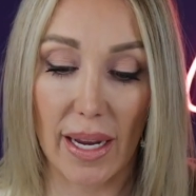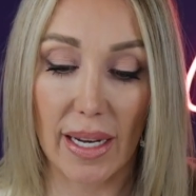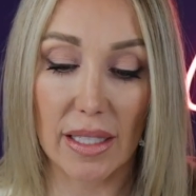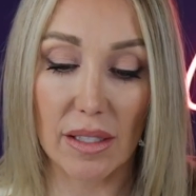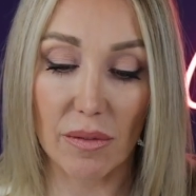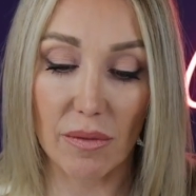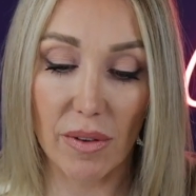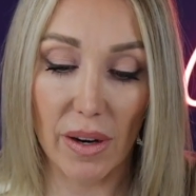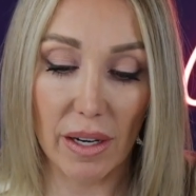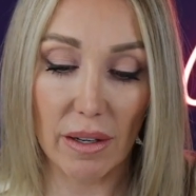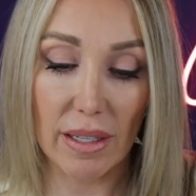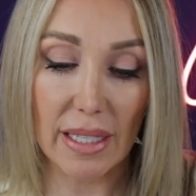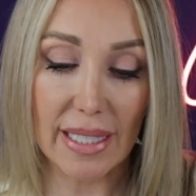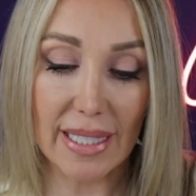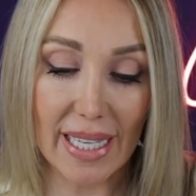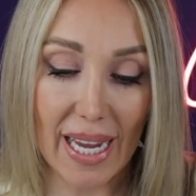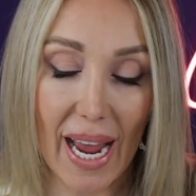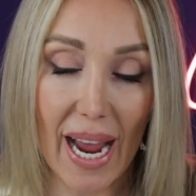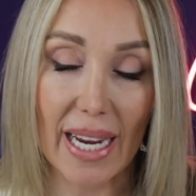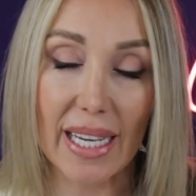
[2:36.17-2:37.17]
It's very
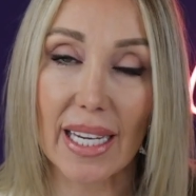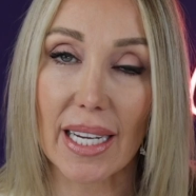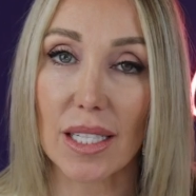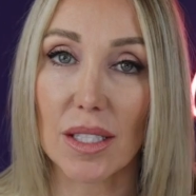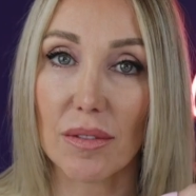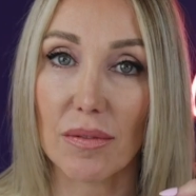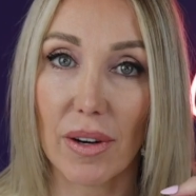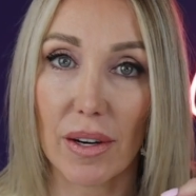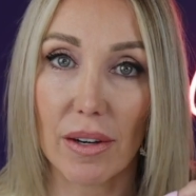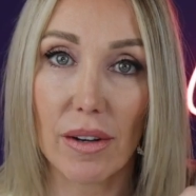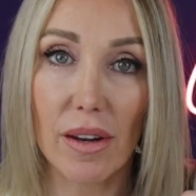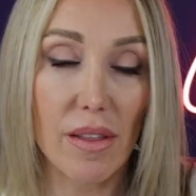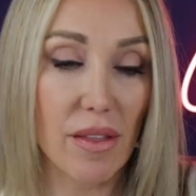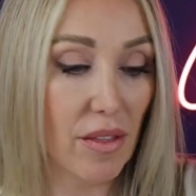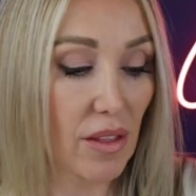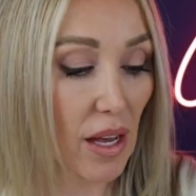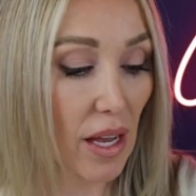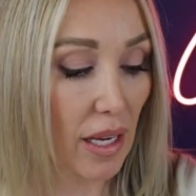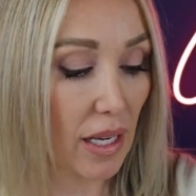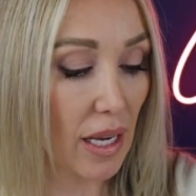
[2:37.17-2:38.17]
tacky, it's very
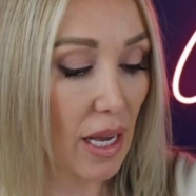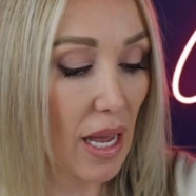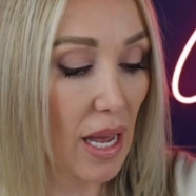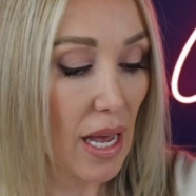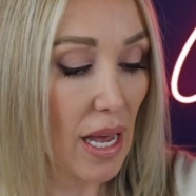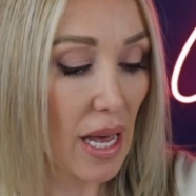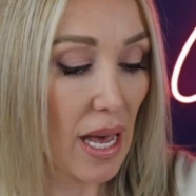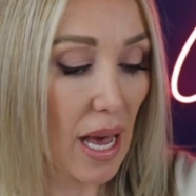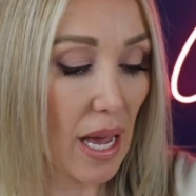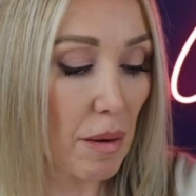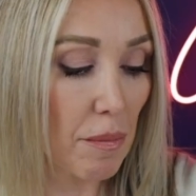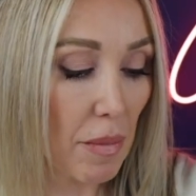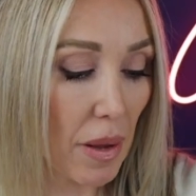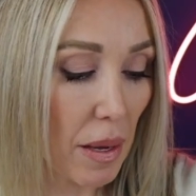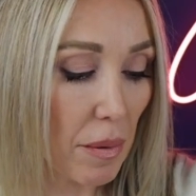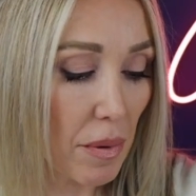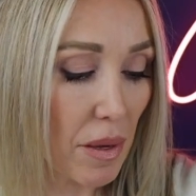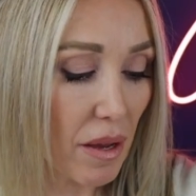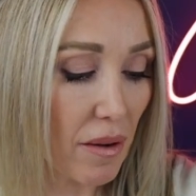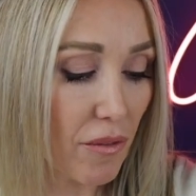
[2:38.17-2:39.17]
thick, and
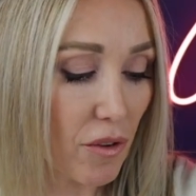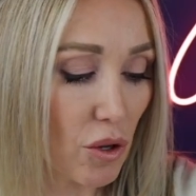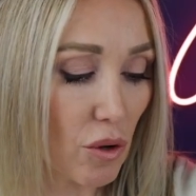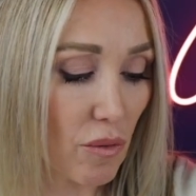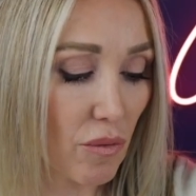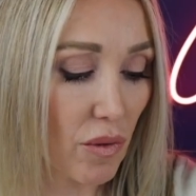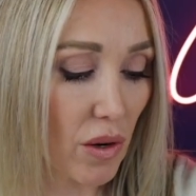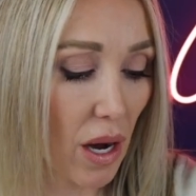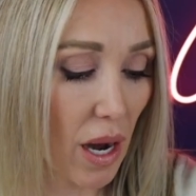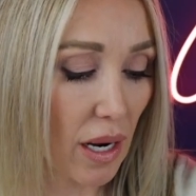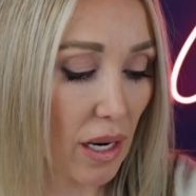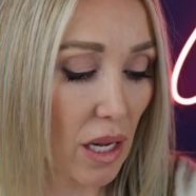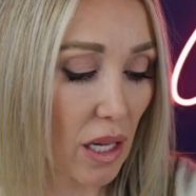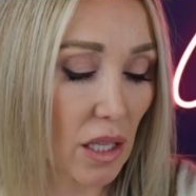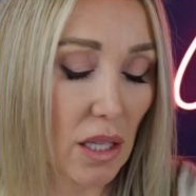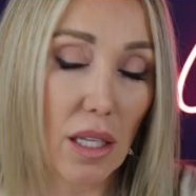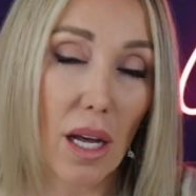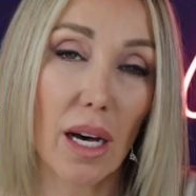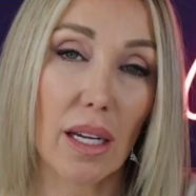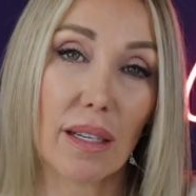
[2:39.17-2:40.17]
maybe if you've got a
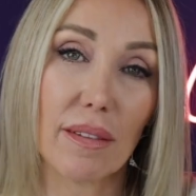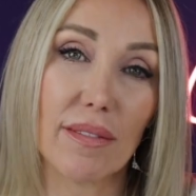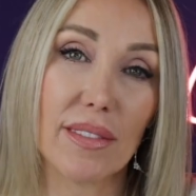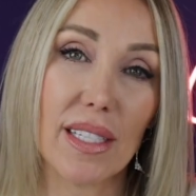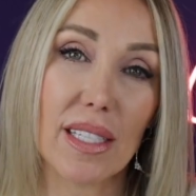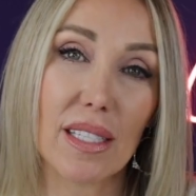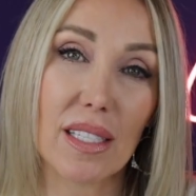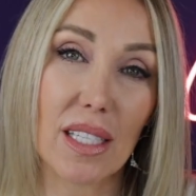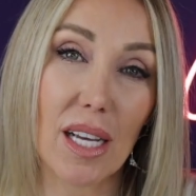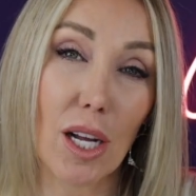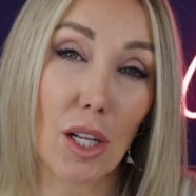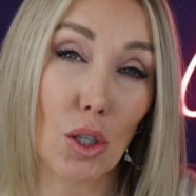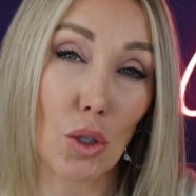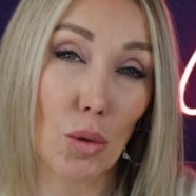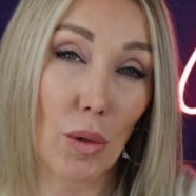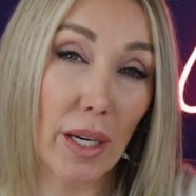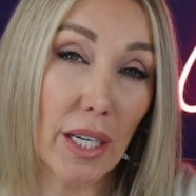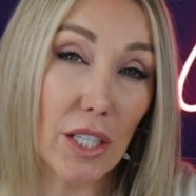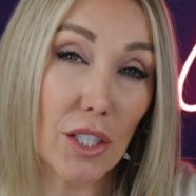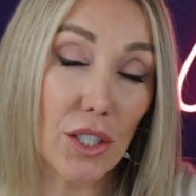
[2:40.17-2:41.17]
lot of
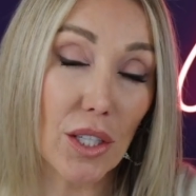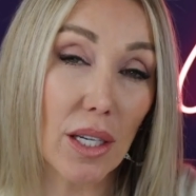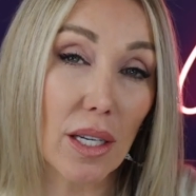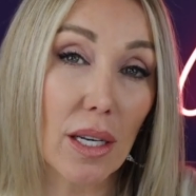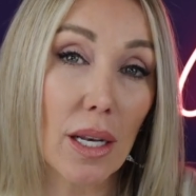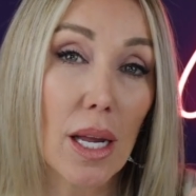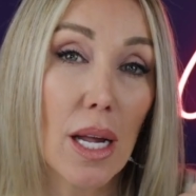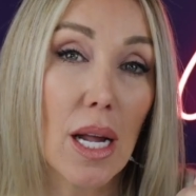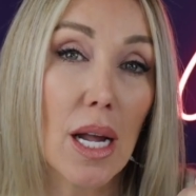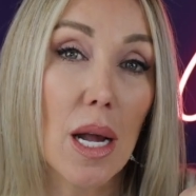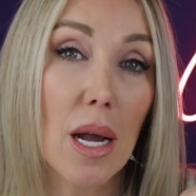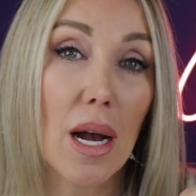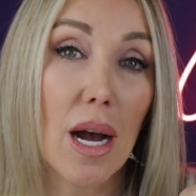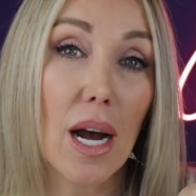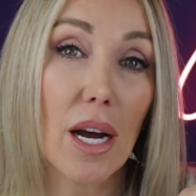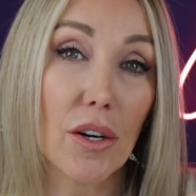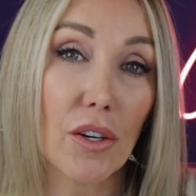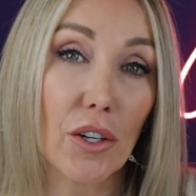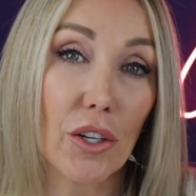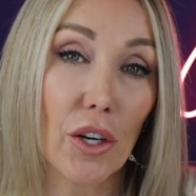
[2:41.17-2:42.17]
discoloration
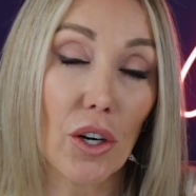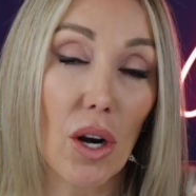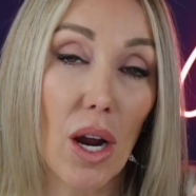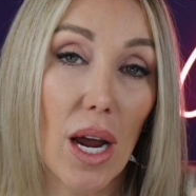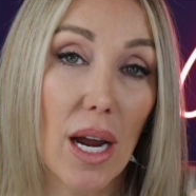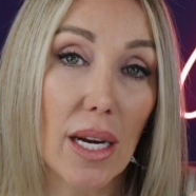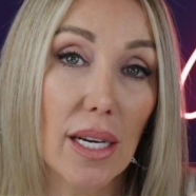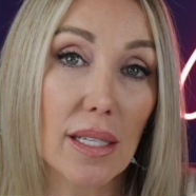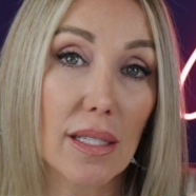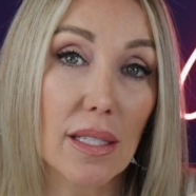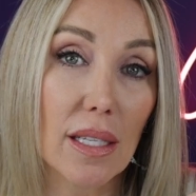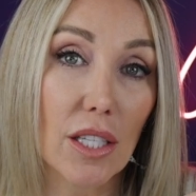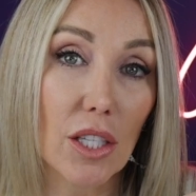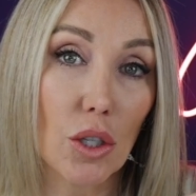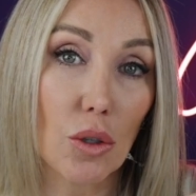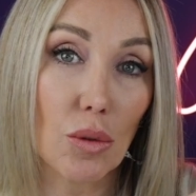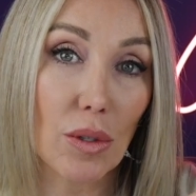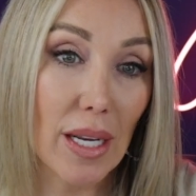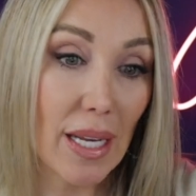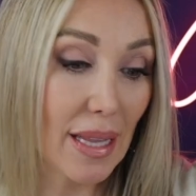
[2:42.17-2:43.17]
under your eyes,
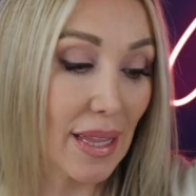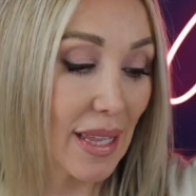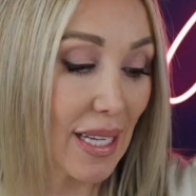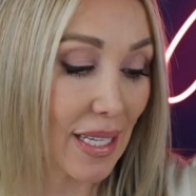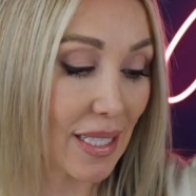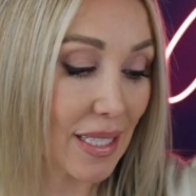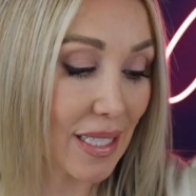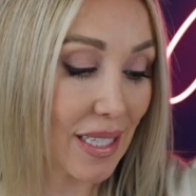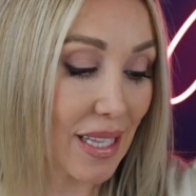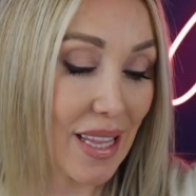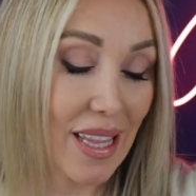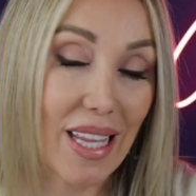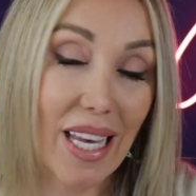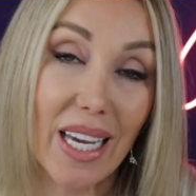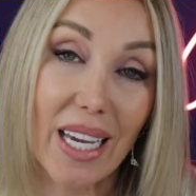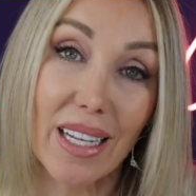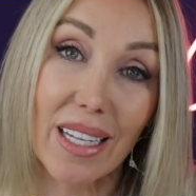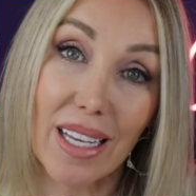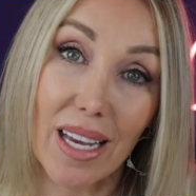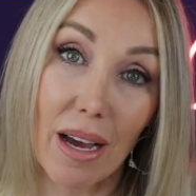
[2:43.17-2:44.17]
you need this
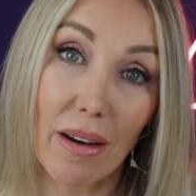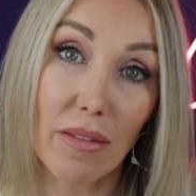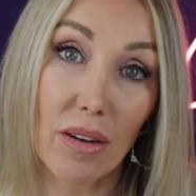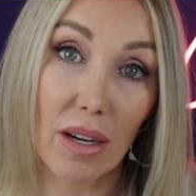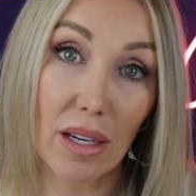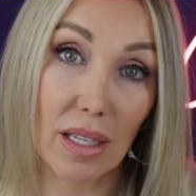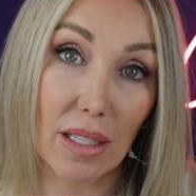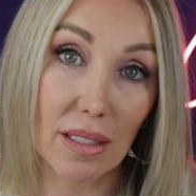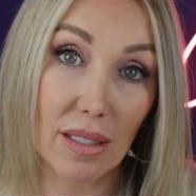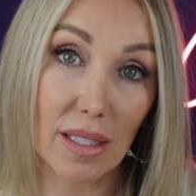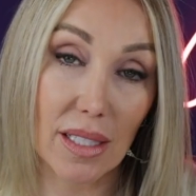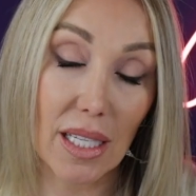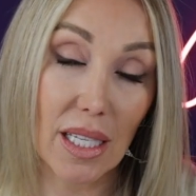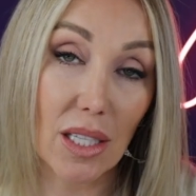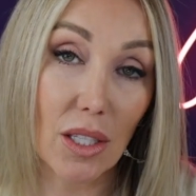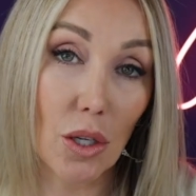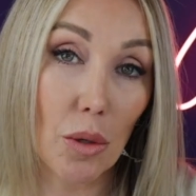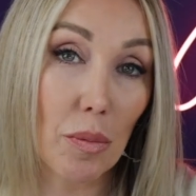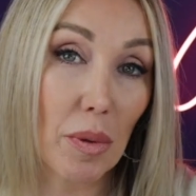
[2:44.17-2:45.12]
thick of a concealer.